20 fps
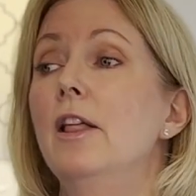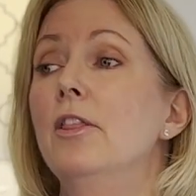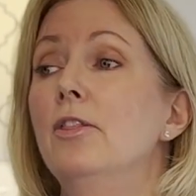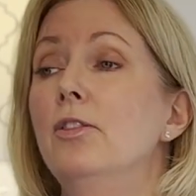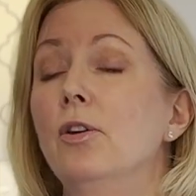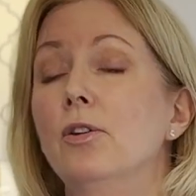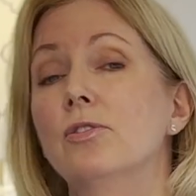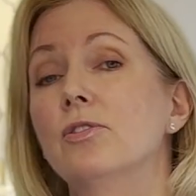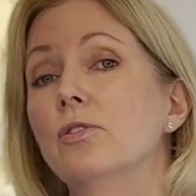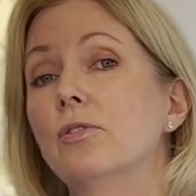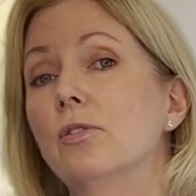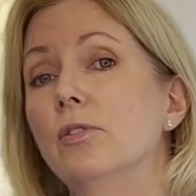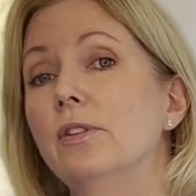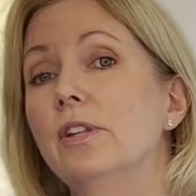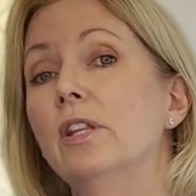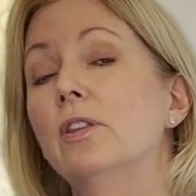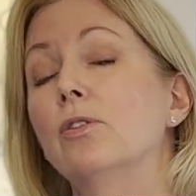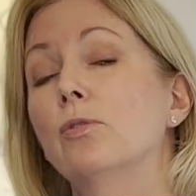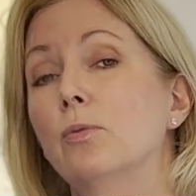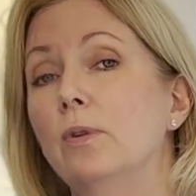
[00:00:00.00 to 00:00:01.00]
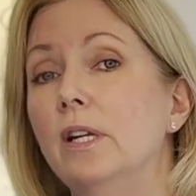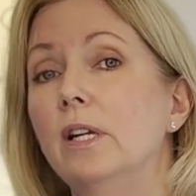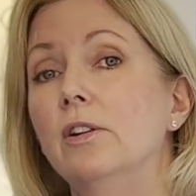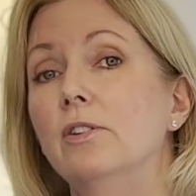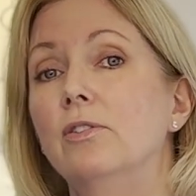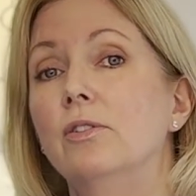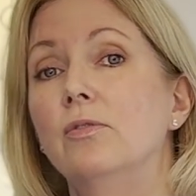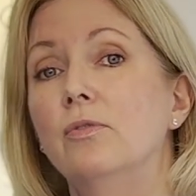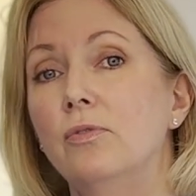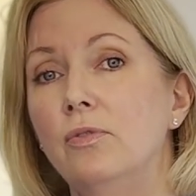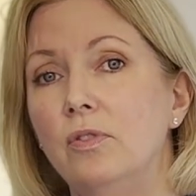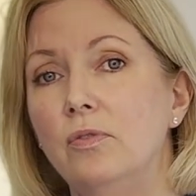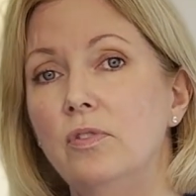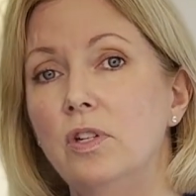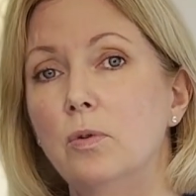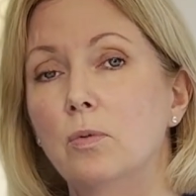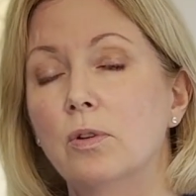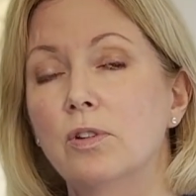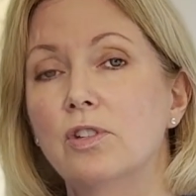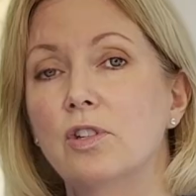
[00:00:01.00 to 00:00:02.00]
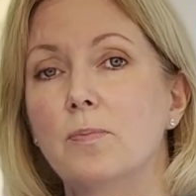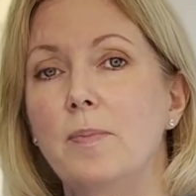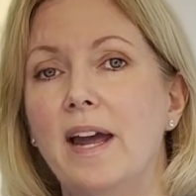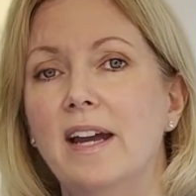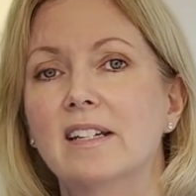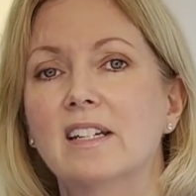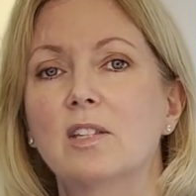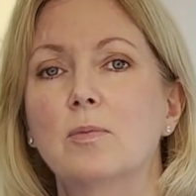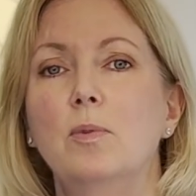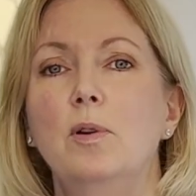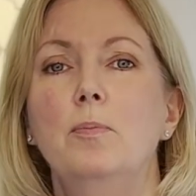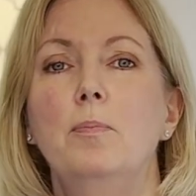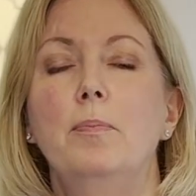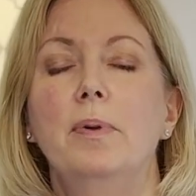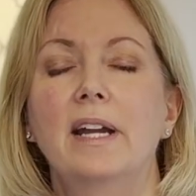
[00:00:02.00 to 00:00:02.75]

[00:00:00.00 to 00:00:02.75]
those are only 350 words maximum,